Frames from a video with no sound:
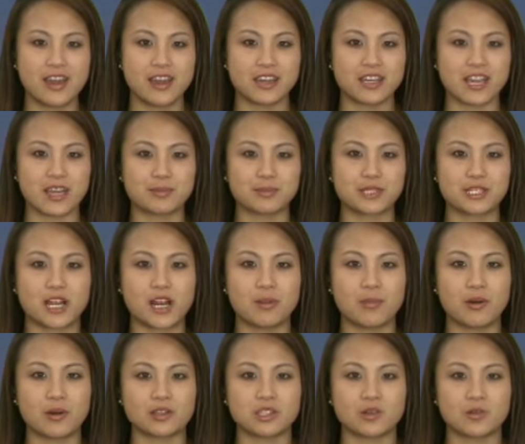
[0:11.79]
GameStop
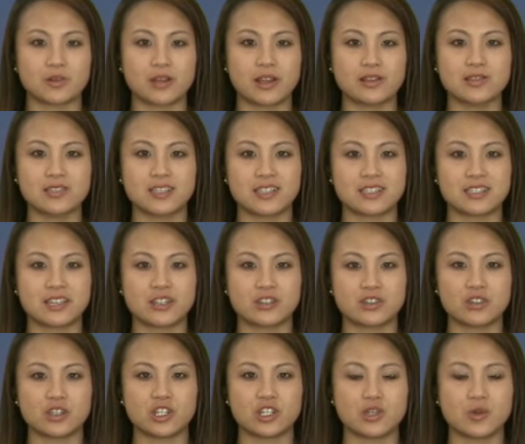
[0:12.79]
also announced it has
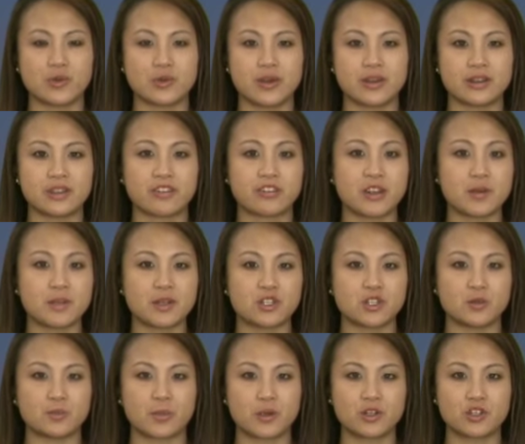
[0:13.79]
entered into an agreement
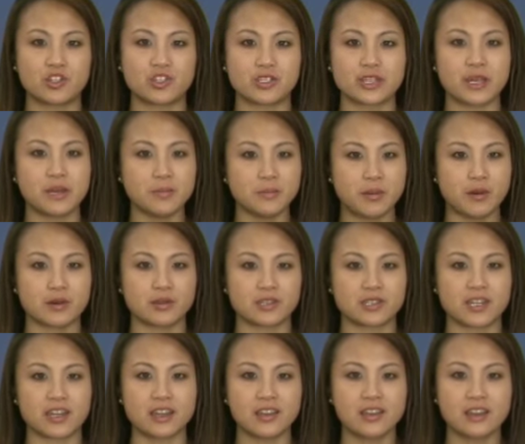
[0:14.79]
to purchase Impulse,
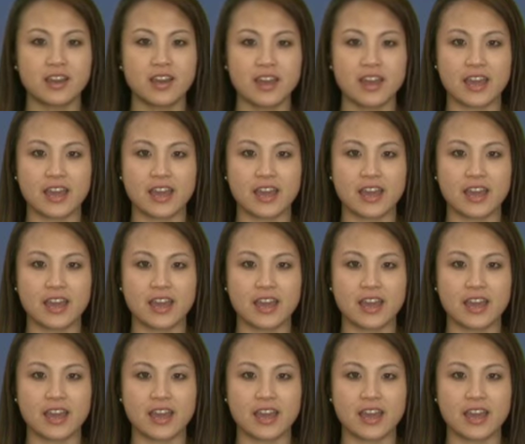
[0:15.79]
Inc.,